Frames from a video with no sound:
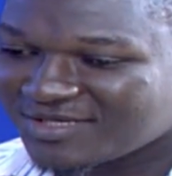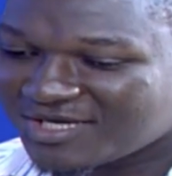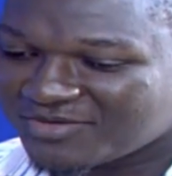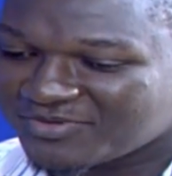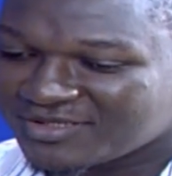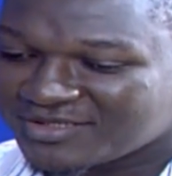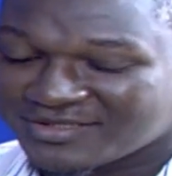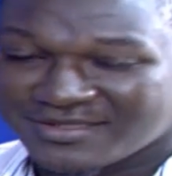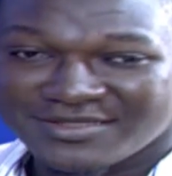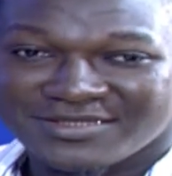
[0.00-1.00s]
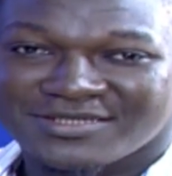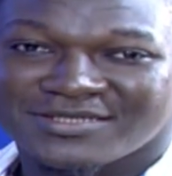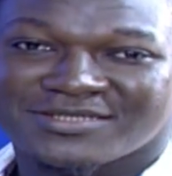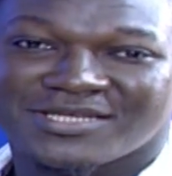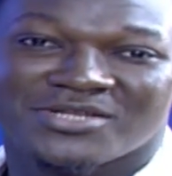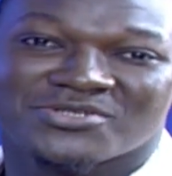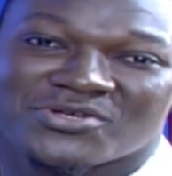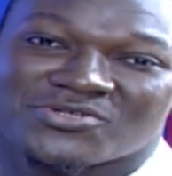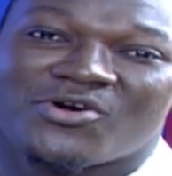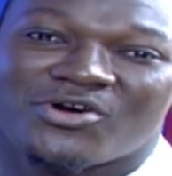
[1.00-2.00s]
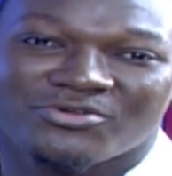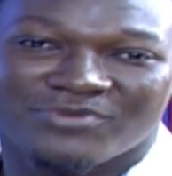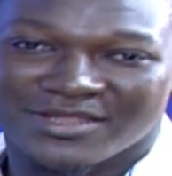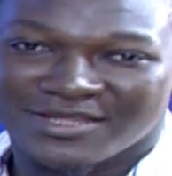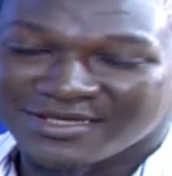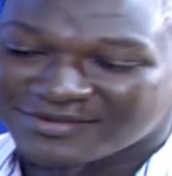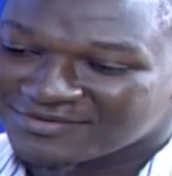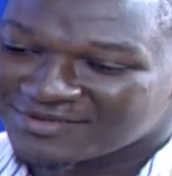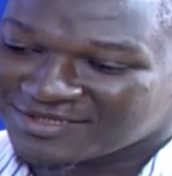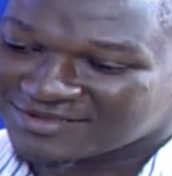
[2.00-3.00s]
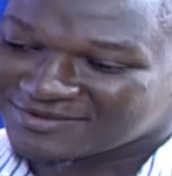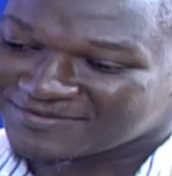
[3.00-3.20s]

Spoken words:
I mean, it tells us all one thing, that